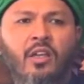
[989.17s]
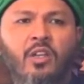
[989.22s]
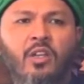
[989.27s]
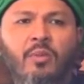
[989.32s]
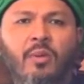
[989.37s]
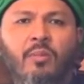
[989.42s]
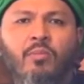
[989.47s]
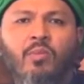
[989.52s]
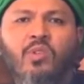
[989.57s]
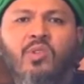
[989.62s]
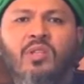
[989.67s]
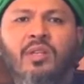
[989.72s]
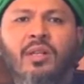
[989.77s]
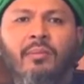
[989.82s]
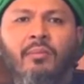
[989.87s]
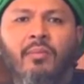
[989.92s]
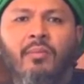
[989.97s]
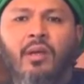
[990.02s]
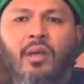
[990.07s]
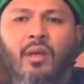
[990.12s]
to be
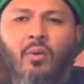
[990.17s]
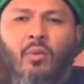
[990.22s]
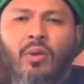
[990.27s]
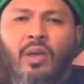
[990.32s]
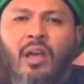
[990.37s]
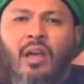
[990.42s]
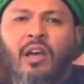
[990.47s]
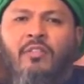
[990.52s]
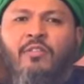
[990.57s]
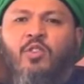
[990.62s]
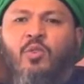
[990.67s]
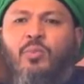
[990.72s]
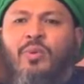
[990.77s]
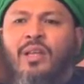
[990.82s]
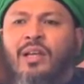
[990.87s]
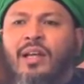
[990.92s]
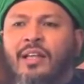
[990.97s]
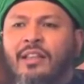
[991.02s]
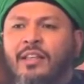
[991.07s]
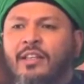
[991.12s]
Muslim, we have to
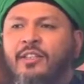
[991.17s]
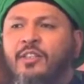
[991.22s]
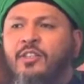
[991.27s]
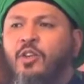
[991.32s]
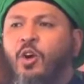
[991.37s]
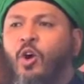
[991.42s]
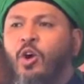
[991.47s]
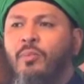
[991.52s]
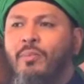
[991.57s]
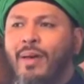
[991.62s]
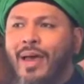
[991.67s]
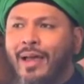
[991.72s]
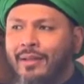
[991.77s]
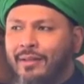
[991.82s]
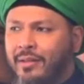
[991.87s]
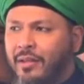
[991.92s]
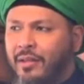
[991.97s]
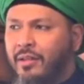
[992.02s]
be like the doormat.